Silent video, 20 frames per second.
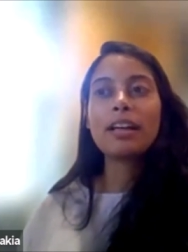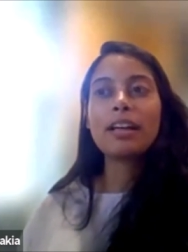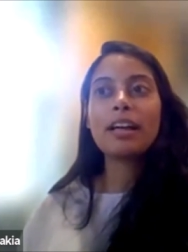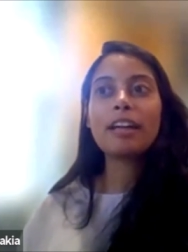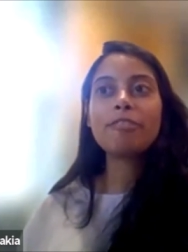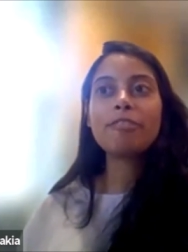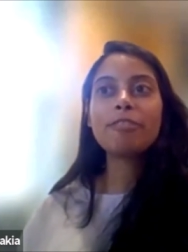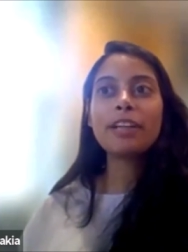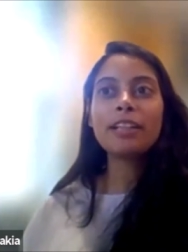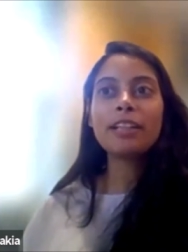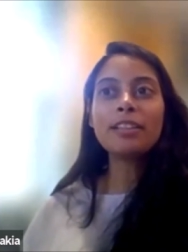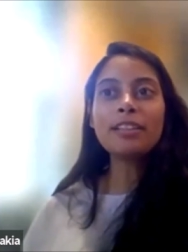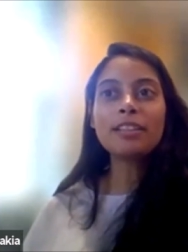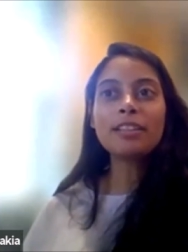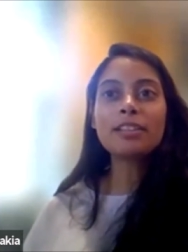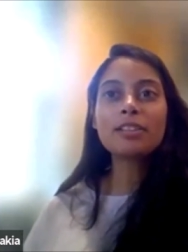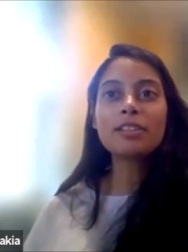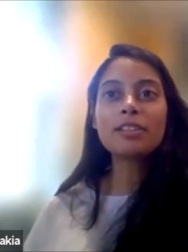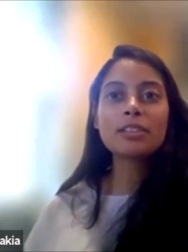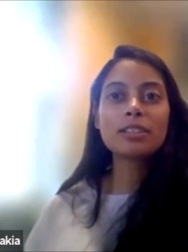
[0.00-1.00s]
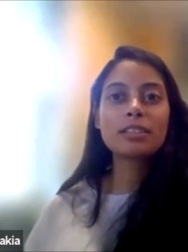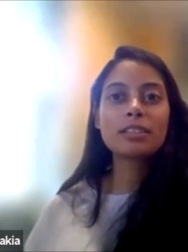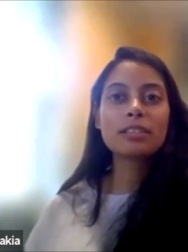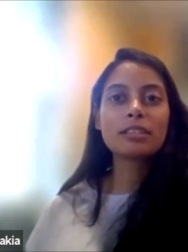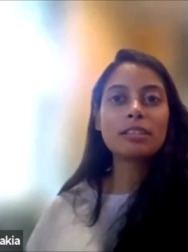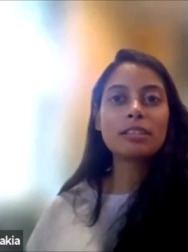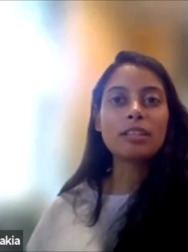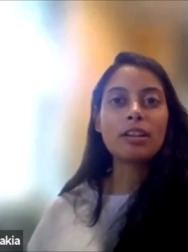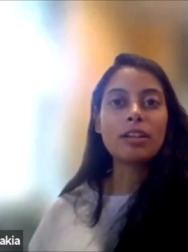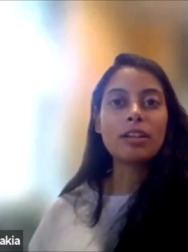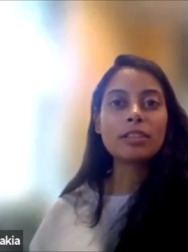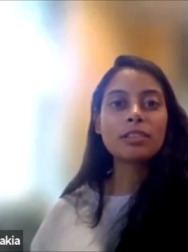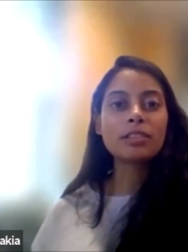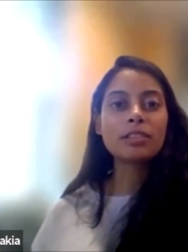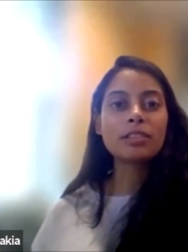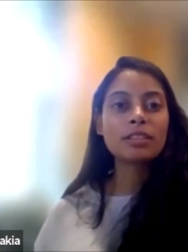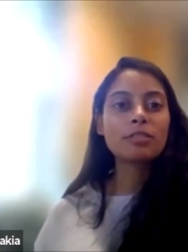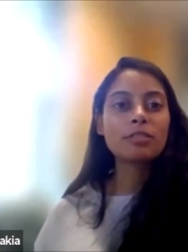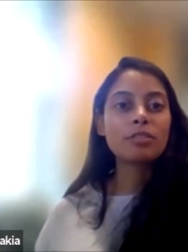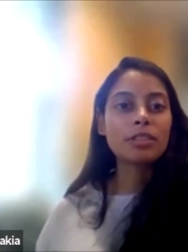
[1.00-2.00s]
I find that those
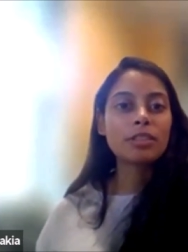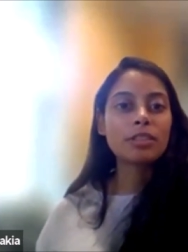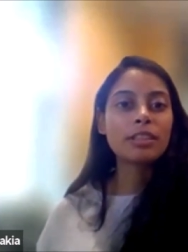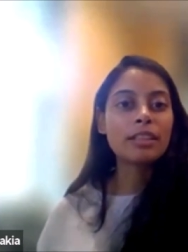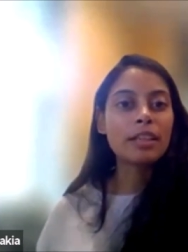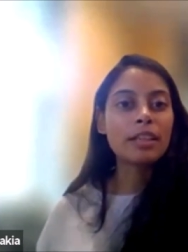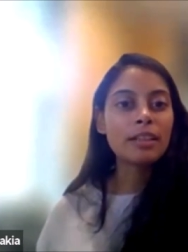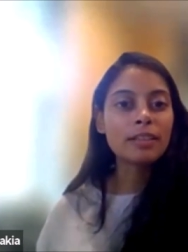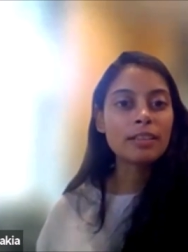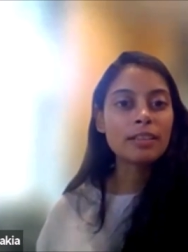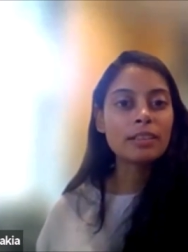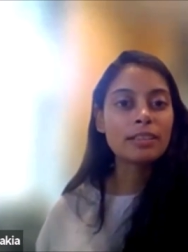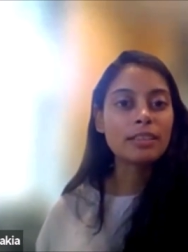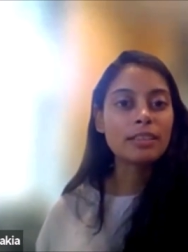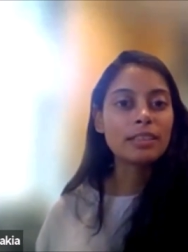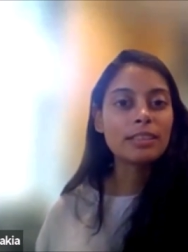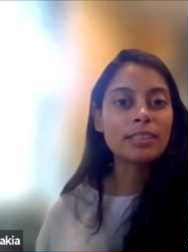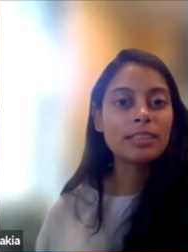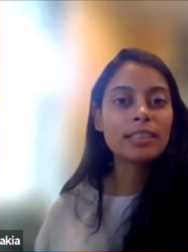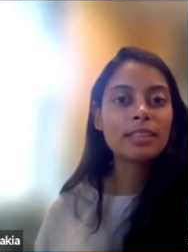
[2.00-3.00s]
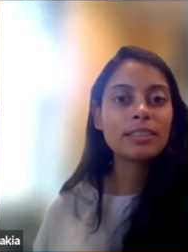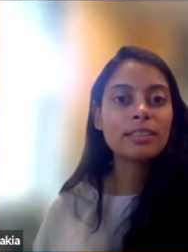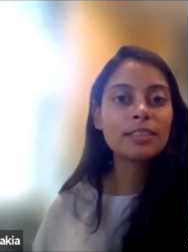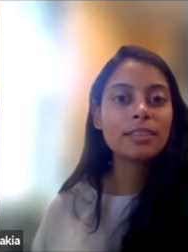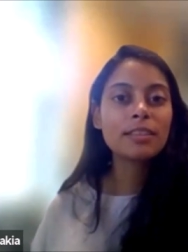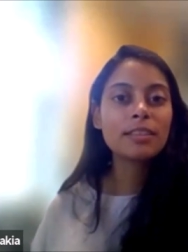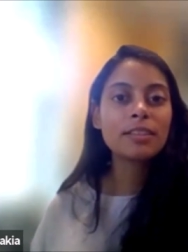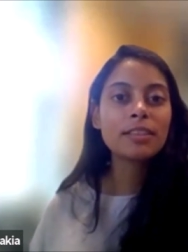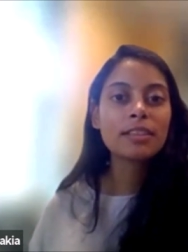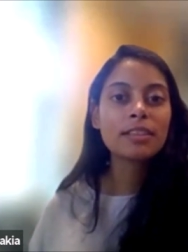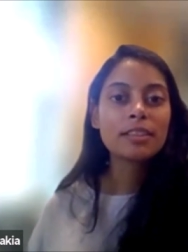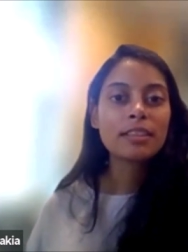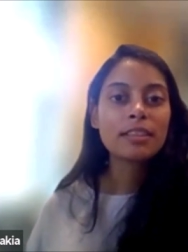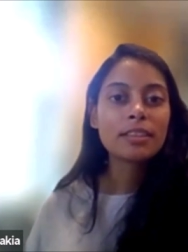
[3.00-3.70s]
articles are very L&D centered.